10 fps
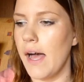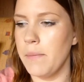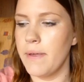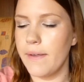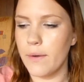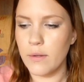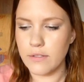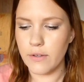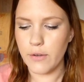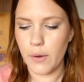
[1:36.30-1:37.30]
He
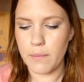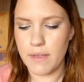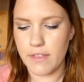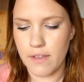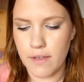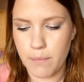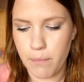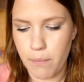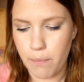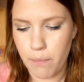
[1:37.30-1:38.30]
also got me the
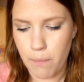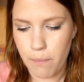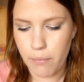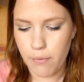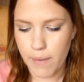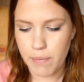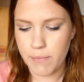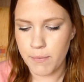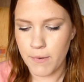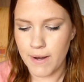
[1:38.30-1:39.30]
Prep
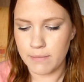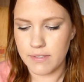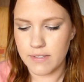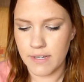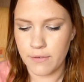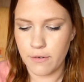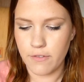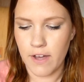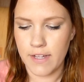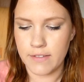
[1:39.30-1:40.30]
and Prime Skin
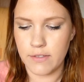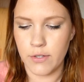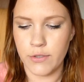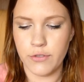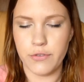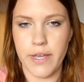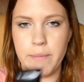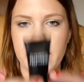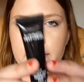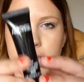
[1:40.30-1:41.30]
Refine Zone
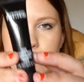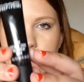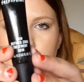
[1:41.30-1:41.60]
treatment, and it just